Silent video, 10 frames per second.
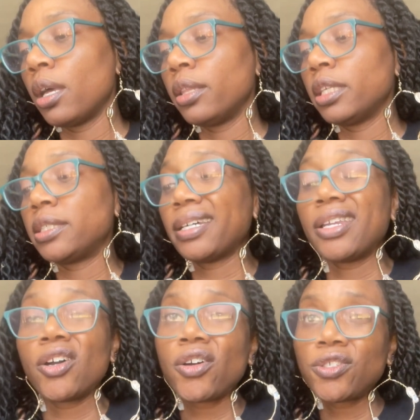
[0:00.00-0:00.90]
The
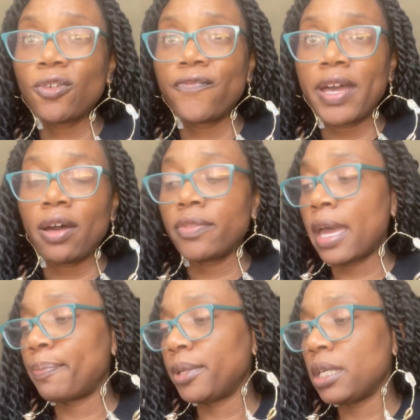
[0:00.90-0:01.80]
study also found
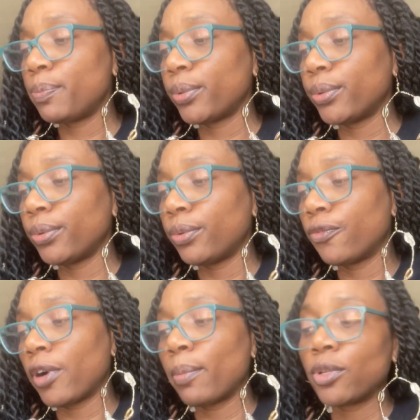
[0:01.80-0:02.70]
that people
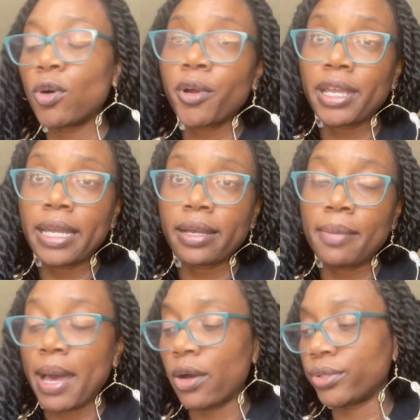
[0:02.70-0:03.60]
from lower income
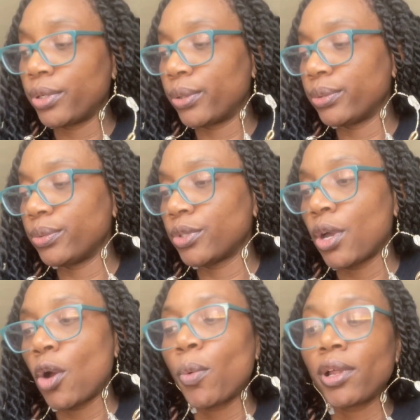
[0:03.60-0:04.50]
households
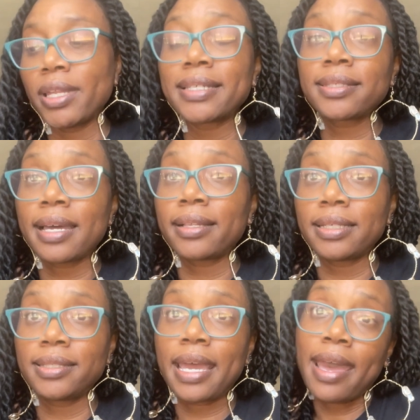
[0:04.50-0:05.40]
were less likely
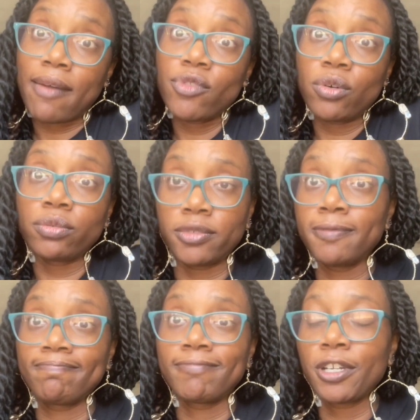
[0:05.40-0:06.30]
to have those
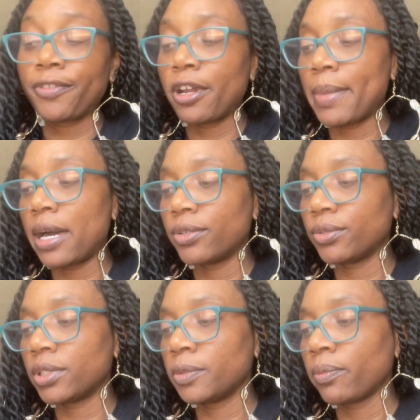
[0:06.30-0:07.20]
career
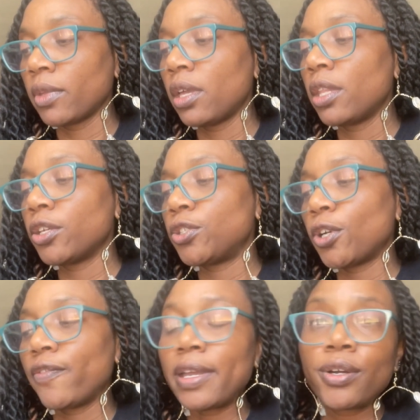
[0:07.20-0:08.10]
models. The
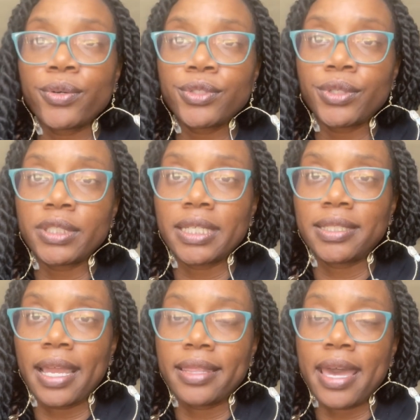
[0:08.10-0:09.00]
survey goes on to
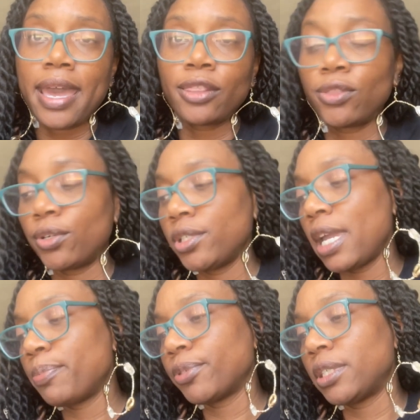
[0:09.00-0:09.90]
say that
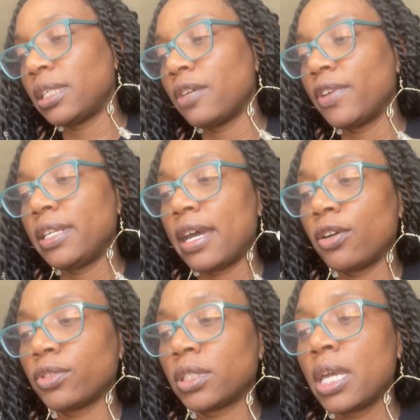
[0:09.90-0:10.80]
38% of adults